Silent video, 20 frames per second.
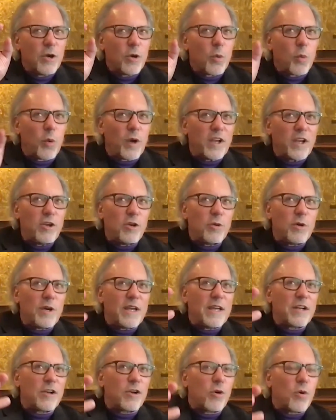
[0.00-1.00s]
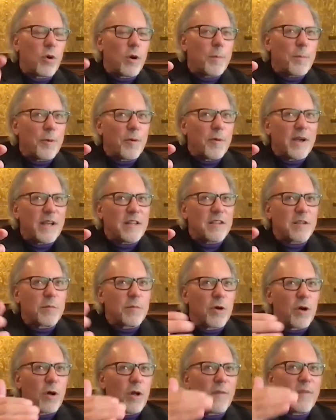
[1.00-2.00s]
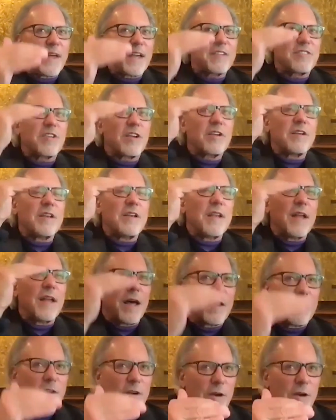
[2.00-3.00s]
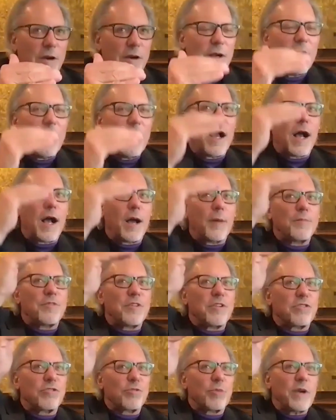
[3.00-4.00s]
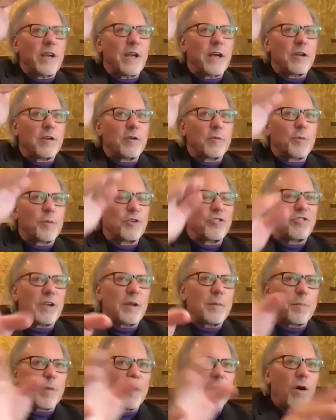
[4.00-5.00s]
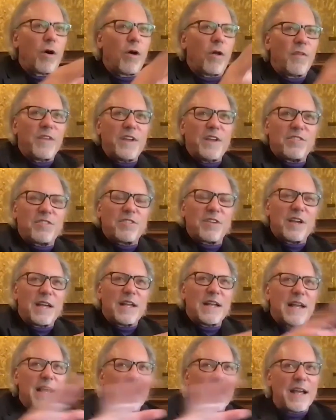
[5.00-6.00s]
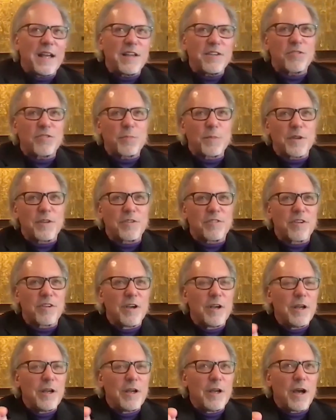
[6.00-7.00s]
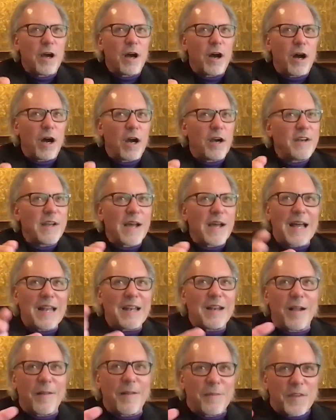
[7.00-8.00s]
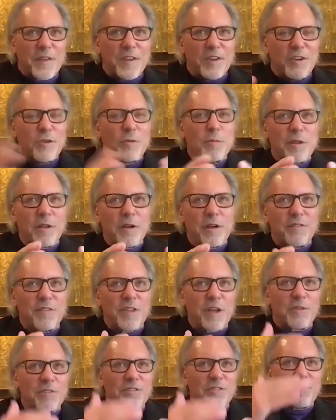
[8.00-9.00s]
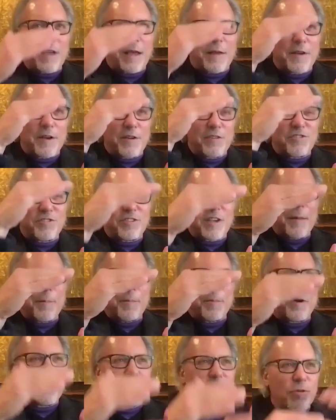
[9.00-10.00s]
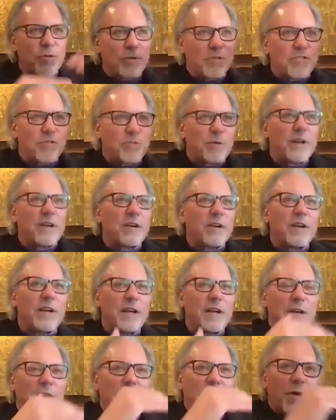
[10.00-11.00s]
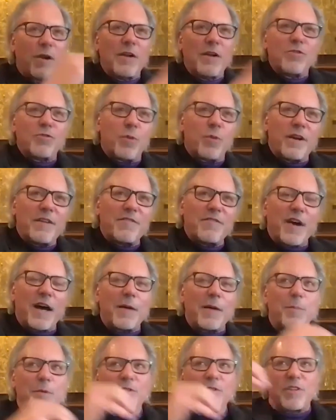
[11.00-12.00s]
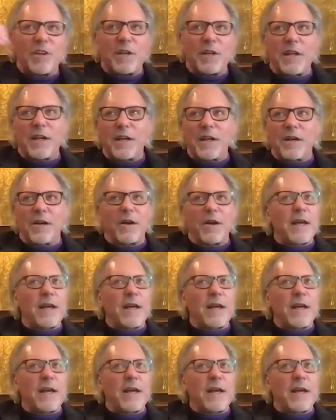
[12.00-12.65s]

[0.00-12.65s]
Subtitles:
When you incorporate them all, that's another up to 300%. But all these enhancements are not cumulative. They're separate. So it's 300 here, 25% here.